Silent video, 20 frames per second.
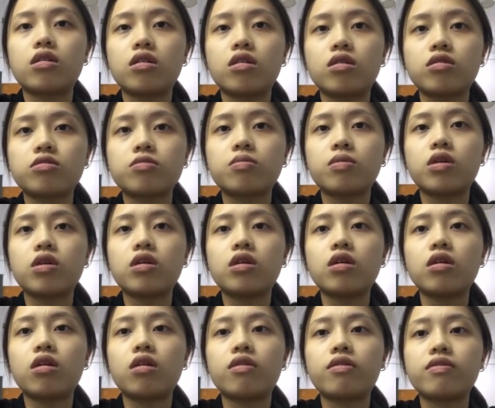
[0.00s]

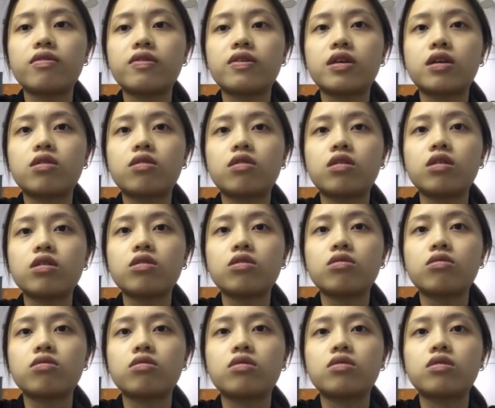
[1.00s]
smaller or equal
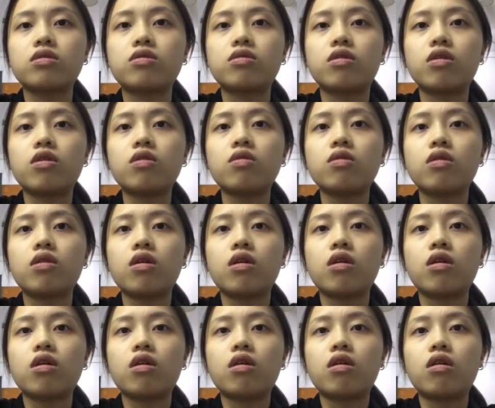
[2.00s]
to 0,
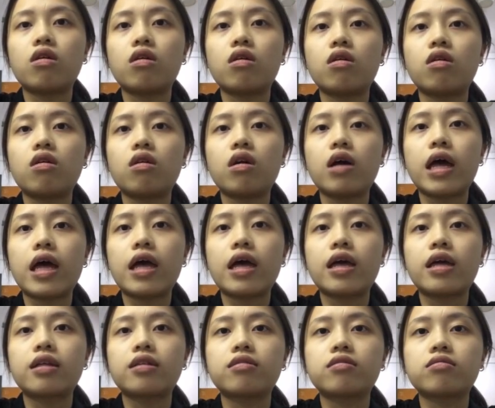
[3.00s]

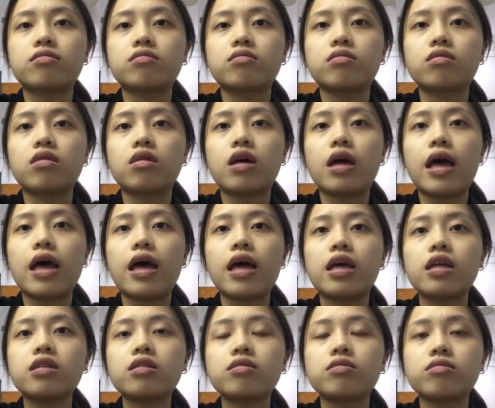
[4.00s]
and
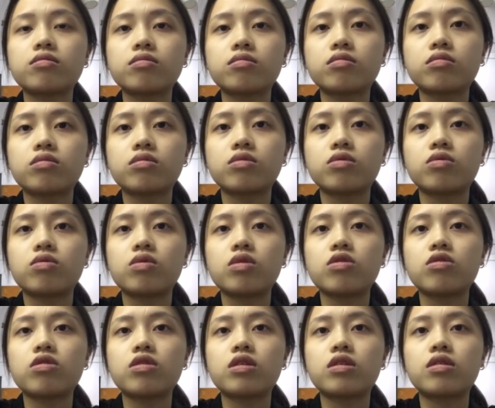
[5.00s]
n,
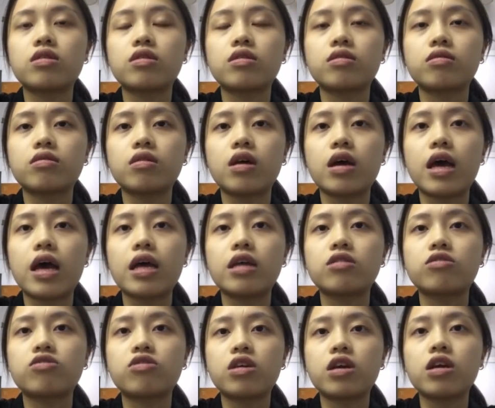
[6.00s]
which is
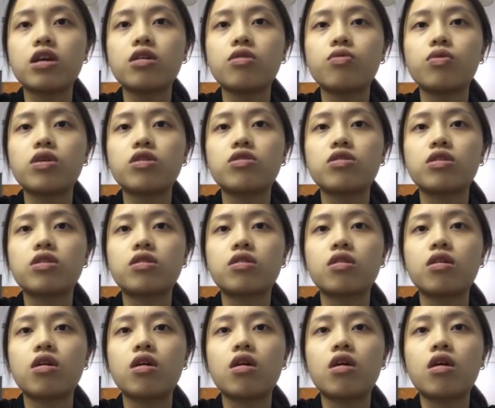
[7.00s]
nj, which is
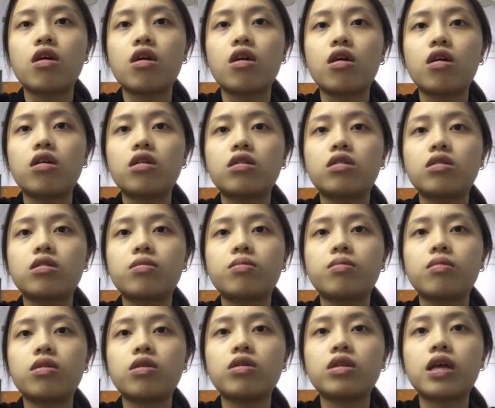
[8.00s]

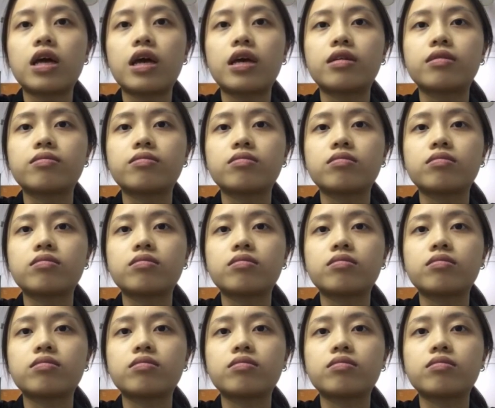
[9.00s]
more than